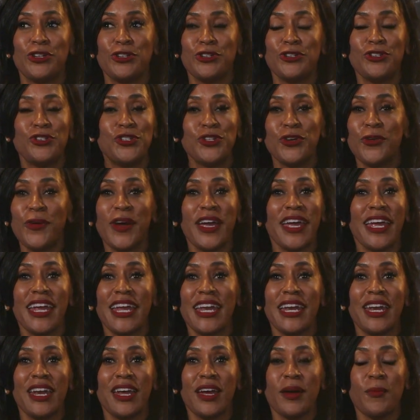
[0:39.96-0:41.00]

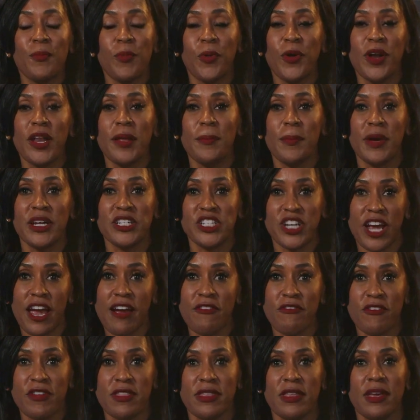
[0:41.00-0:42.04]
doing pretty much
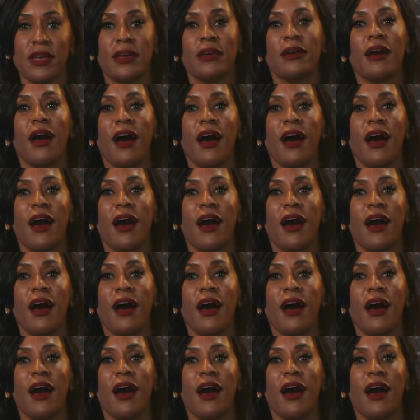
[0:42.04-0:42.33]
everything.